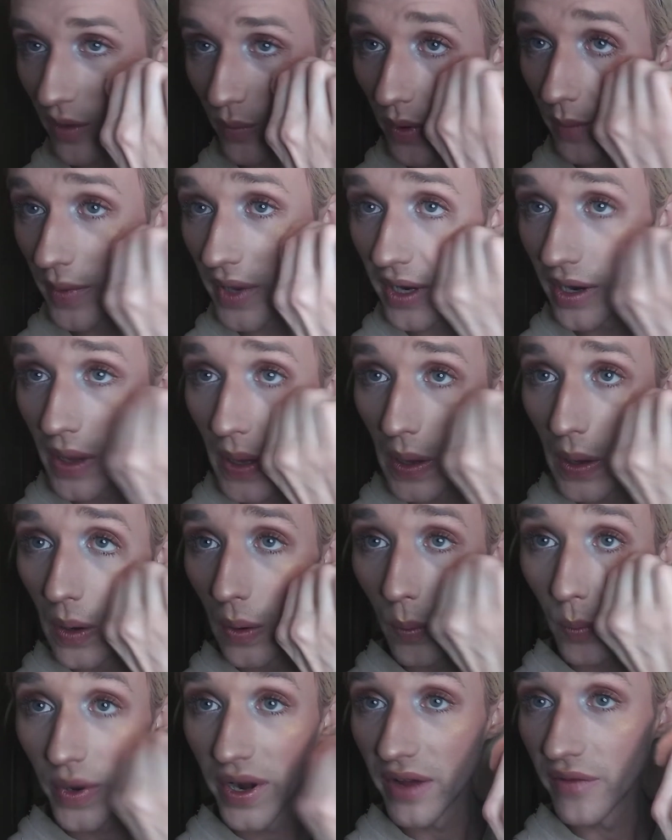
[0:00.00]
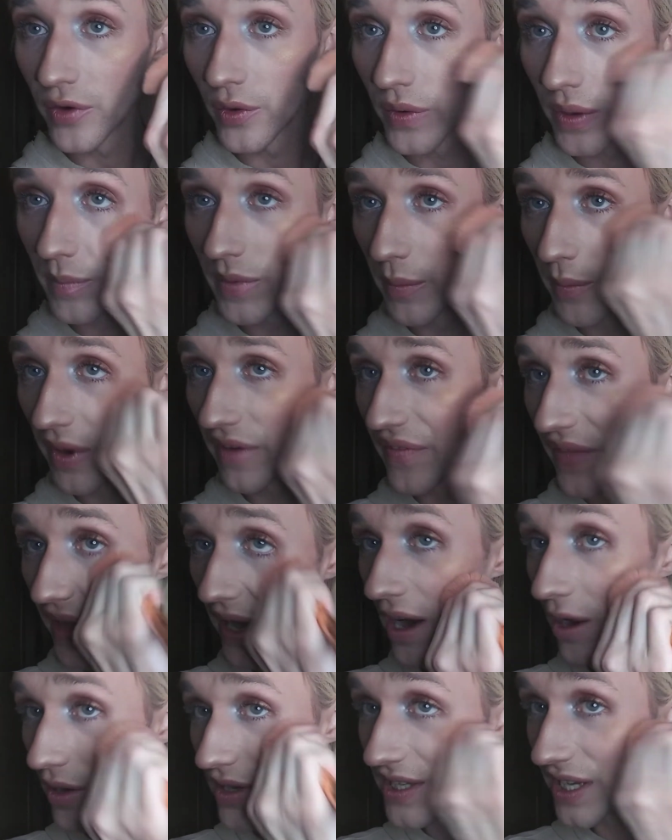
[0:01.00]
of women, whenever, I'm gonna buff that
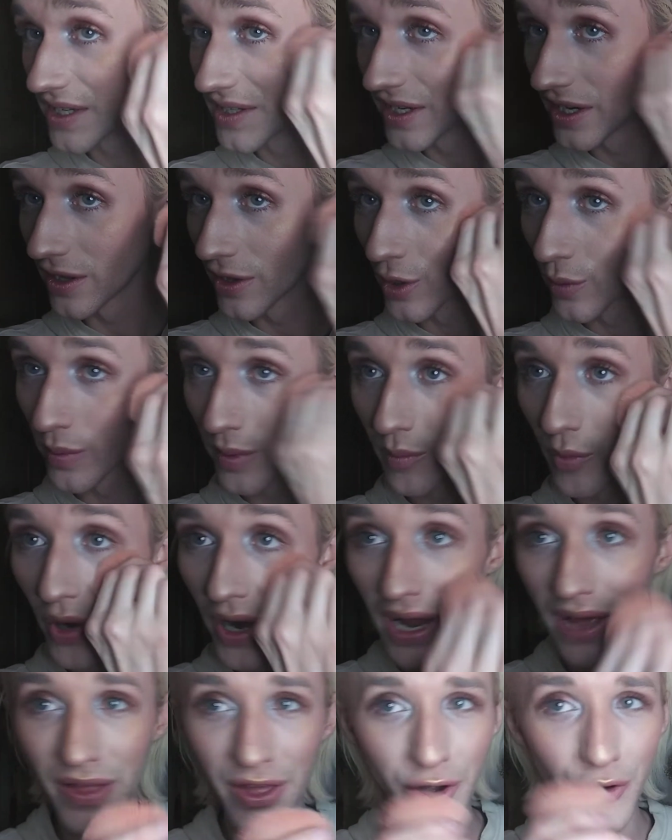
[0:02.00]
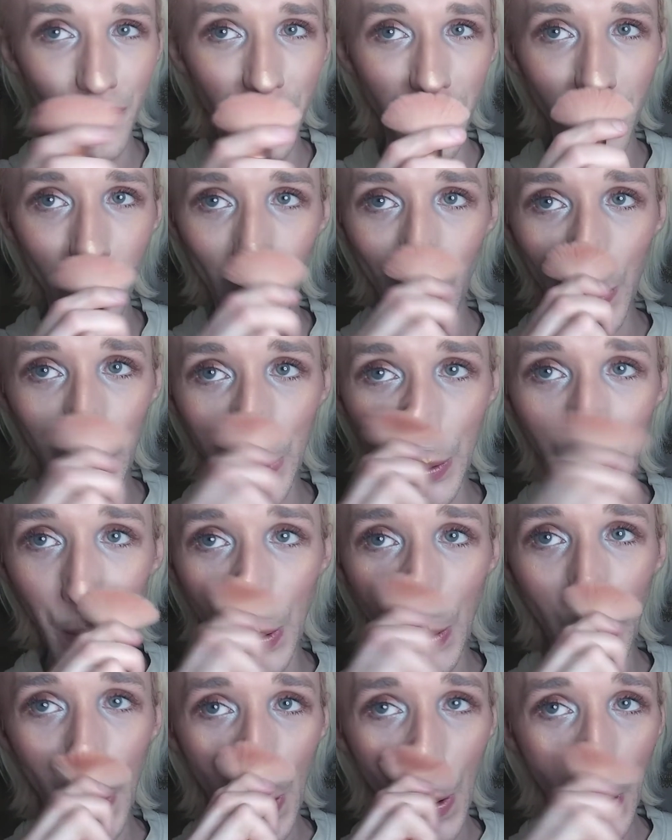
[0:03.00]
out, because I did a little bit more highlighter than I wanted
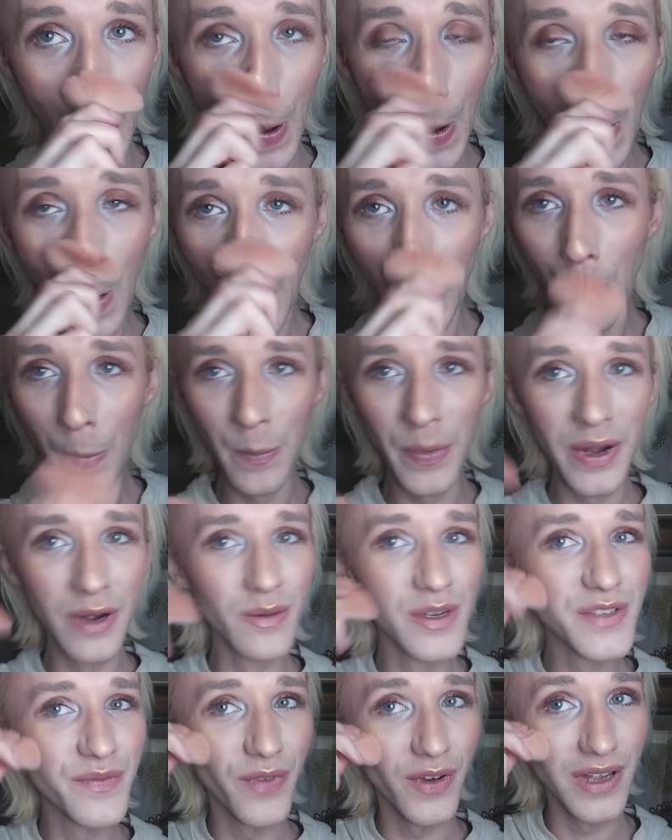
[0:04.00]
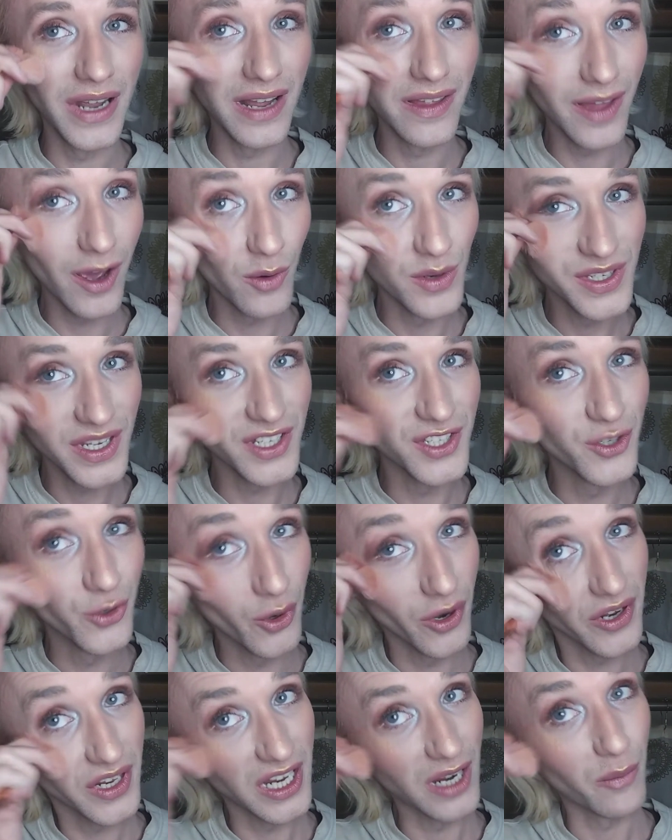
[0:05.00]
to. But it was fun. I always like to do it
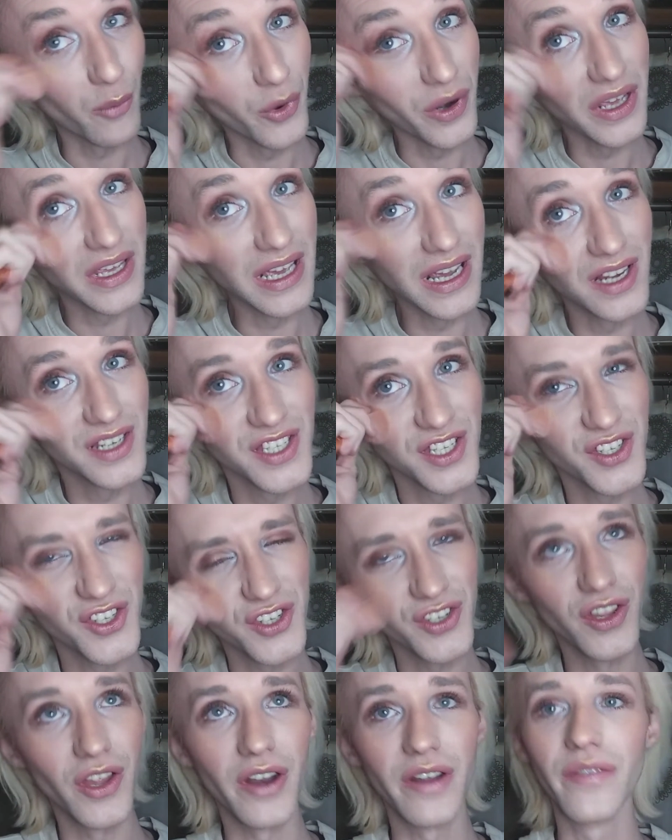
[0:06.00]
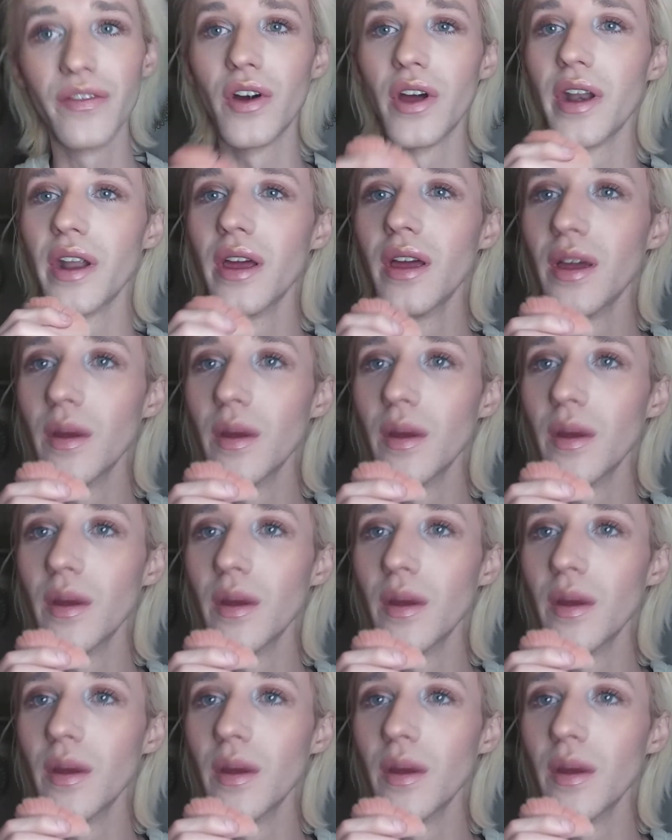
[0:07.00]
on camera when I can, because it's just a lot of fun.